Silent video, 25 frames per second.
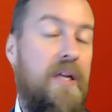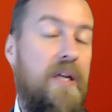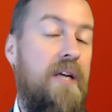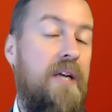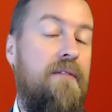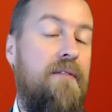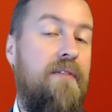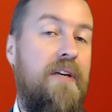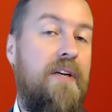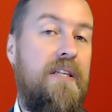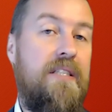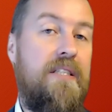
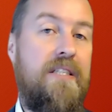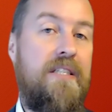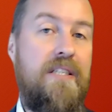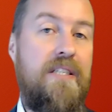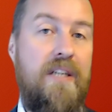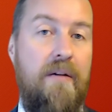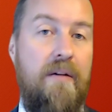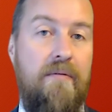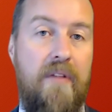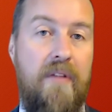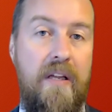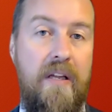if it is
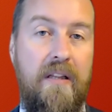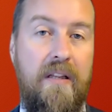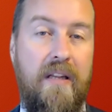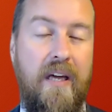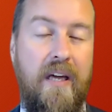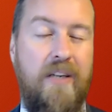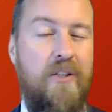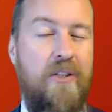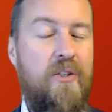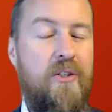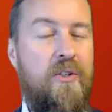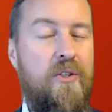something
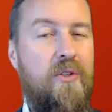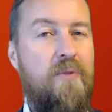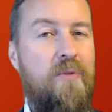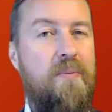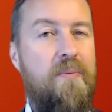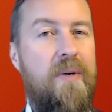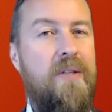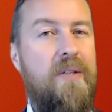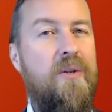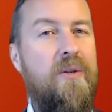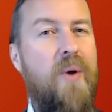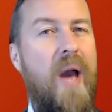that you do,
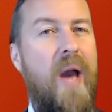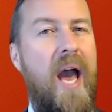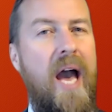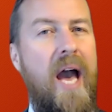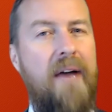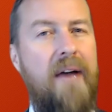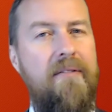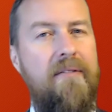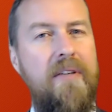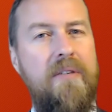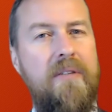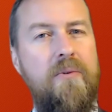but you
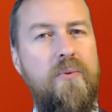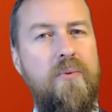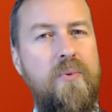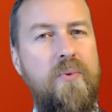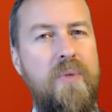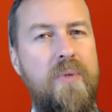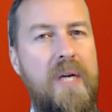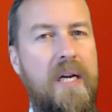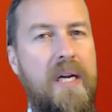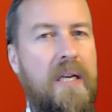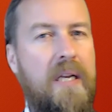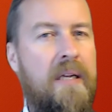haven't
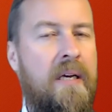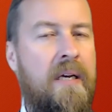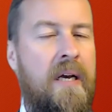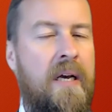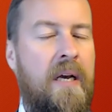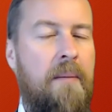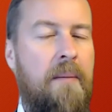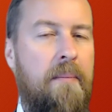really